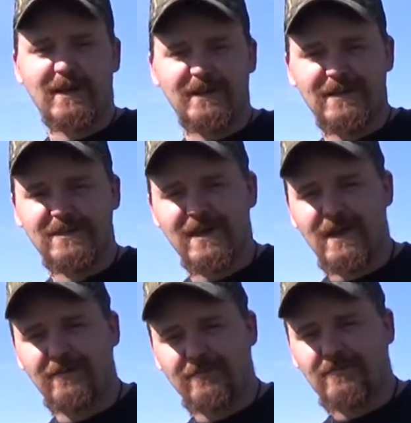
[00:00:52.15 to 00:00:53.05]
on this
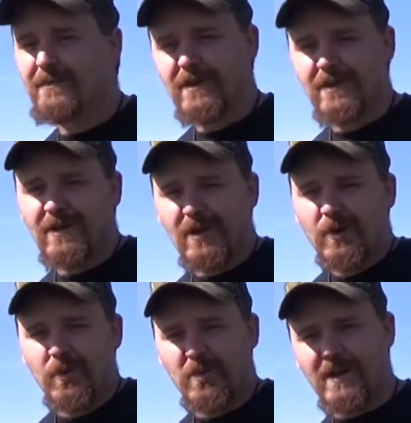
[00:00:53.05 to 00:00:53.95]
knife,
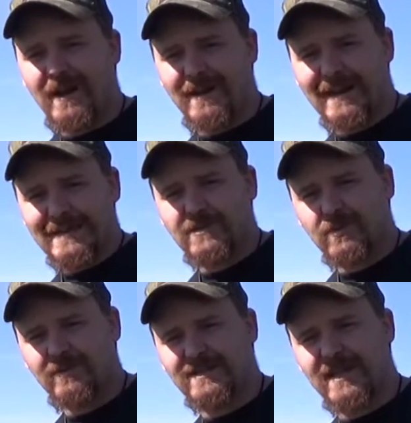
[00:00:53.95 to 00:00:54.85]
we're not nice
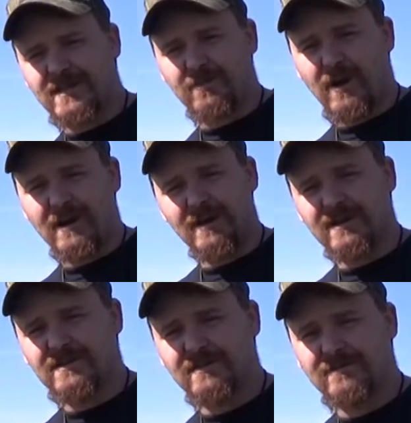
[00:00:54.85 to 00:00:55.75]
when we test
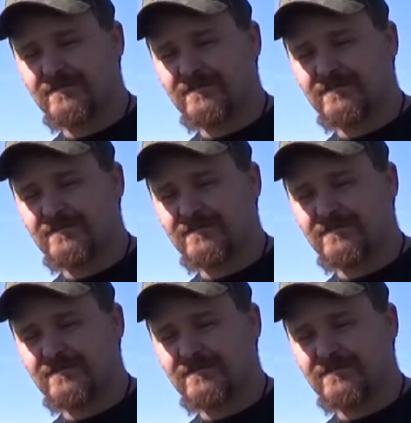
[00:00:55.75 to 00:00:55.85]
products.